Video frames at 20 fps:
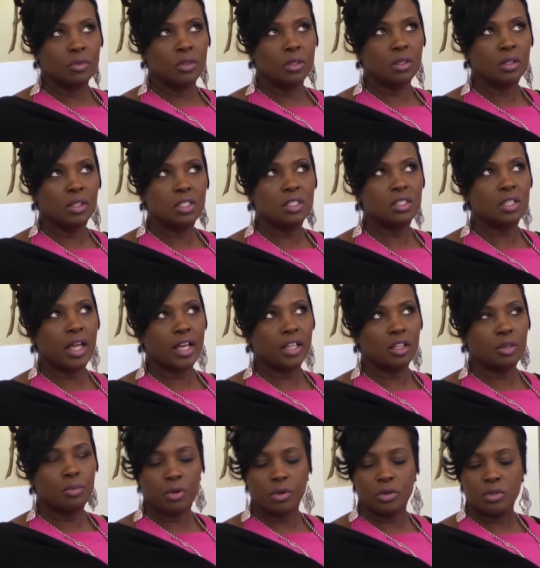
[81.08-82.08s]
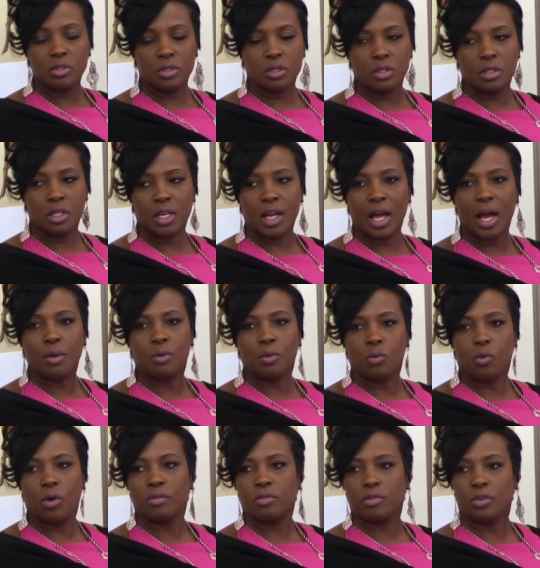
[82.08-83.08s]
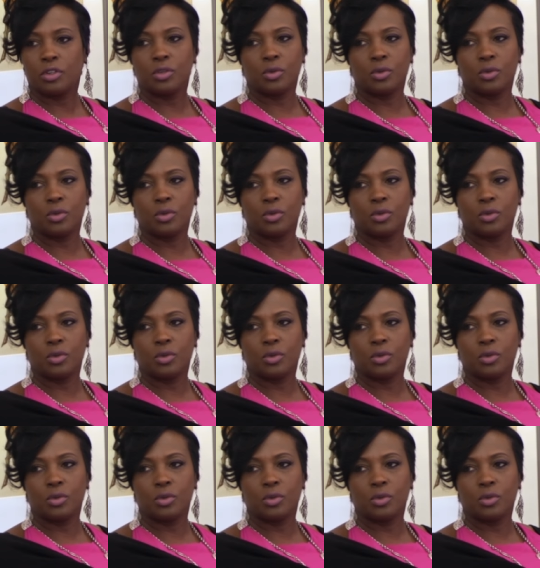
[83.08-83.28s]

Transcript: the least likely person that I would want for a